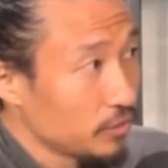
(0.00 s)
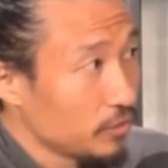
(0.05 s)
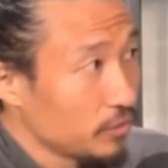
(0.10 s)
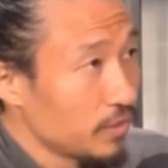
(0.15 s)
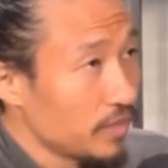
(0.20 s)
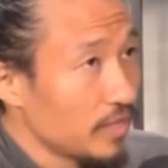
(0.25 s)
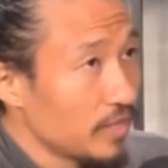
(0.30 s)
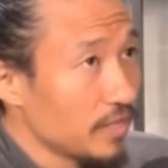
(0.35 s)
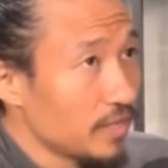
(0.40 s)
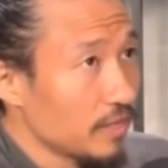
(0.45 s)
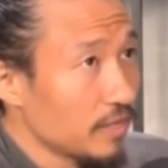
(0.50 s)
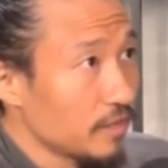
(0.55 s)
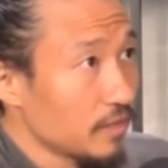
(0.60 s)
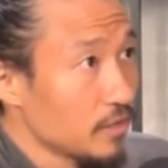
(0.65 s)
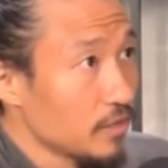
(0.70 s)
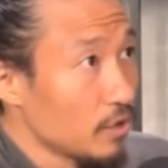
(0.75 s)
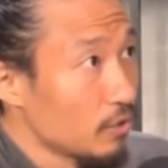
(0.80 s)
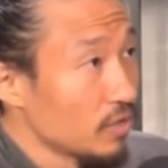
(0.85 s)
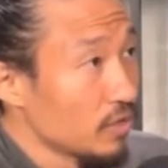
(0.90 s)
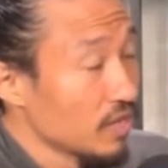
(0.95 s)
doing
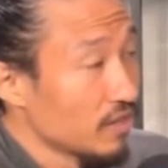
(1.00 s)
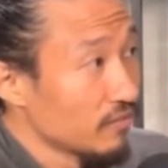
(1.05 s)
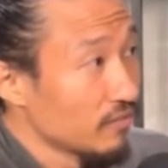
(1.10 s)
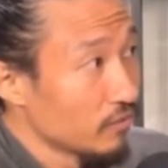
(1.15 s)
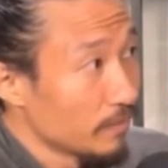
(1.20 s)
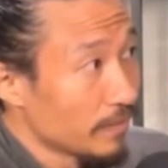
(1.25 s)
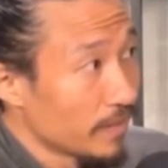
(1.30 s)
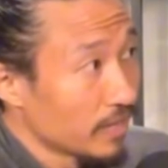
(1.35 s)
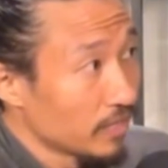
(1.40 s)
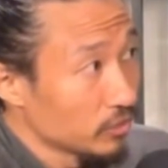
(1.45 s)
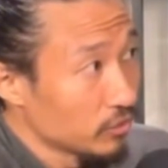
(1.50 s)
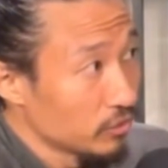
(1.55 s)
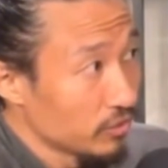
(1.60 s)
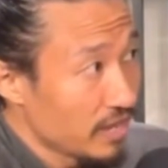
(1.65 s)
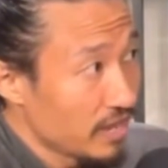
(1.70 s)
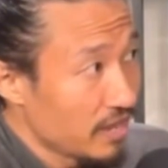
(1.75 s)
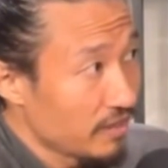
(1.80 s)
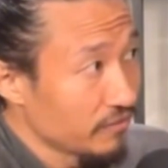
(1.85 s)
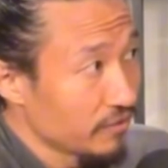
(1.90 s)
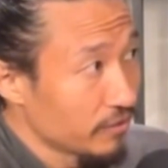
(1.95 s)
yoga for about
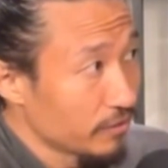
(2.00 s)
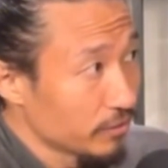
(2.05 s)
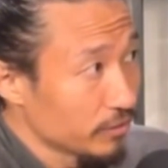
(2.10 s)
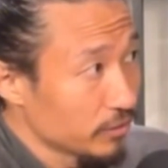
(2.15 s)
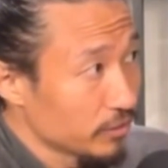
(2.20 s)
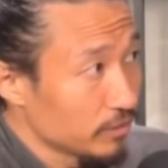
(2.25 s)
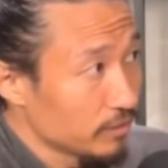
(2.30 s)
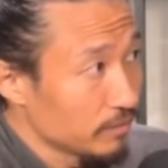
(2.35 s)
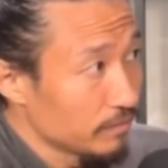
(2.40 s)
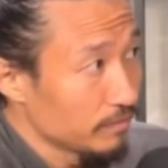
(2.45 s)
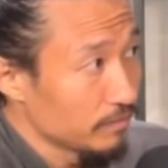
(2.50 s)
2.5 years.